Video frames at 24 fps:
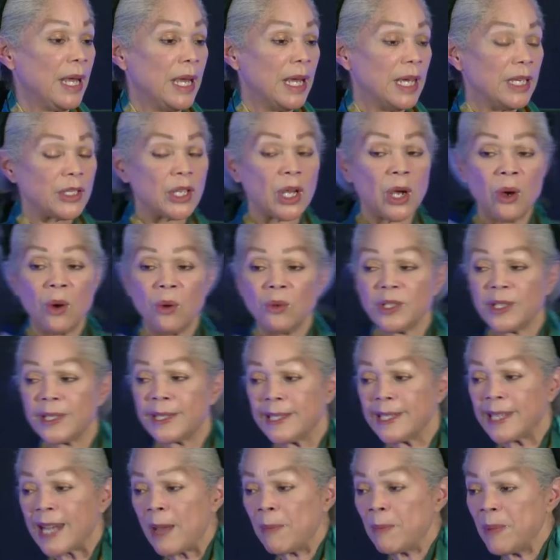So
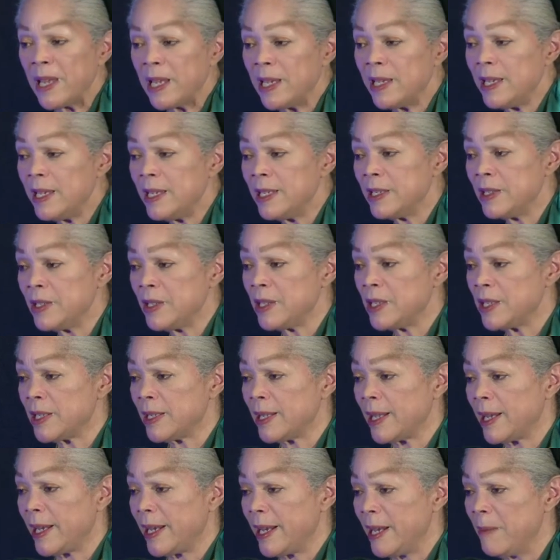stepping into
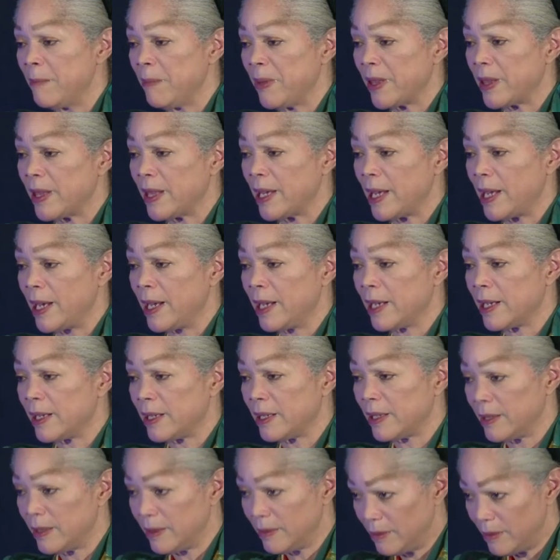that
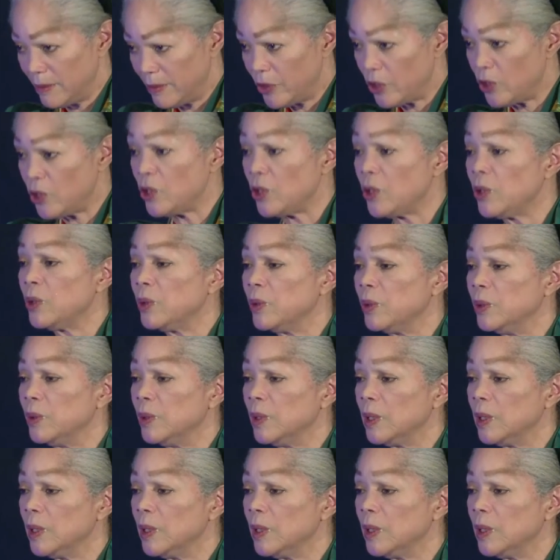empathetic shoe.